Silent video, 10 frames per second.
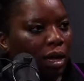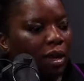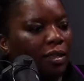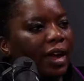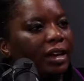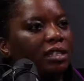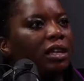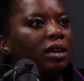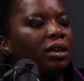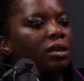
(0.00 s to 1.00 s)
That
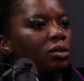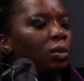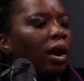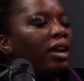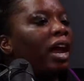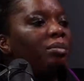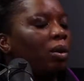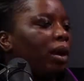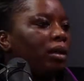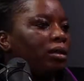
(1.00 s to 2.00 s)
is number
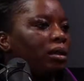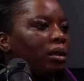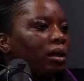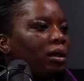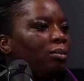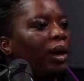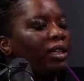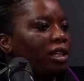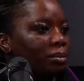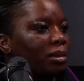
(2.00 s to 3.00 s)
one
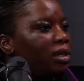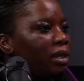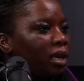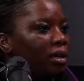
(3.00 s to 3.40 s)
budget mistake.